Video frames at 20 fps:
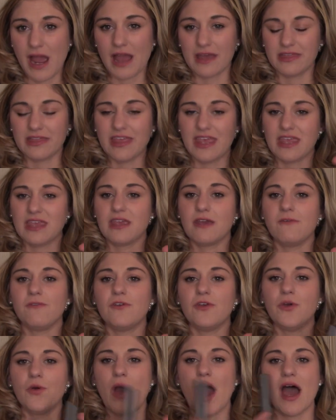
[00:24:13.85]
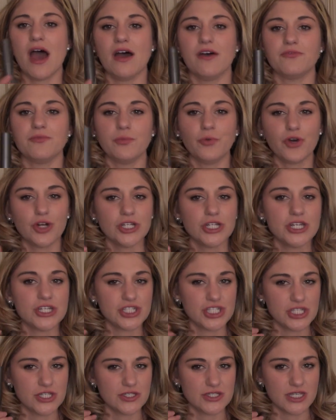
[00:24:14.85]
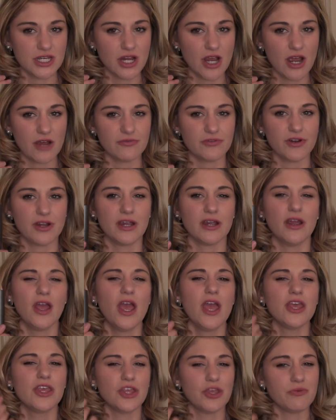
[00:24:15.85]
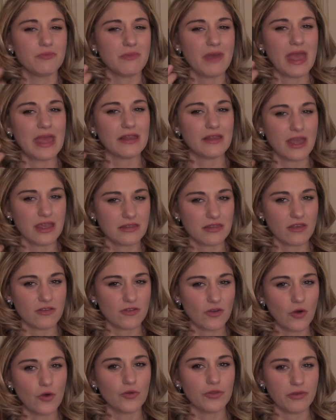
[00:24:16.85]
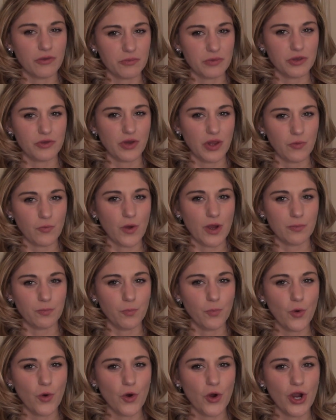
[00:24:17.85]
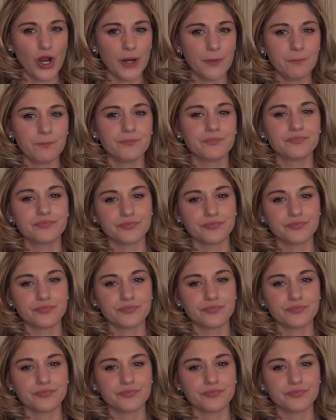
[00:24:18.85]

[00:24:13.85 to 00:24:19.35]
I think if you have more issues to cover, you may like this Ulta Beauty one more.